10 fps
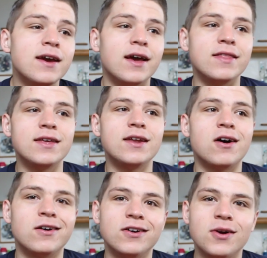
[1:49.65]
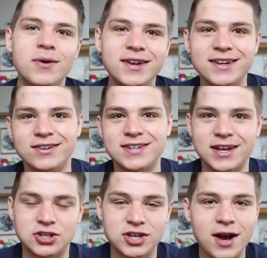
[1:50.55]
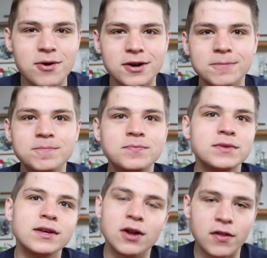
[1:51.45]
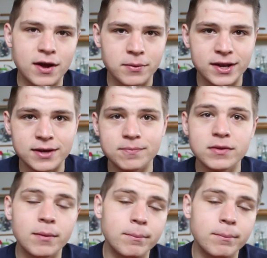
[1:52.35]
and then I'll go in and I'll take a shower, get all that ready,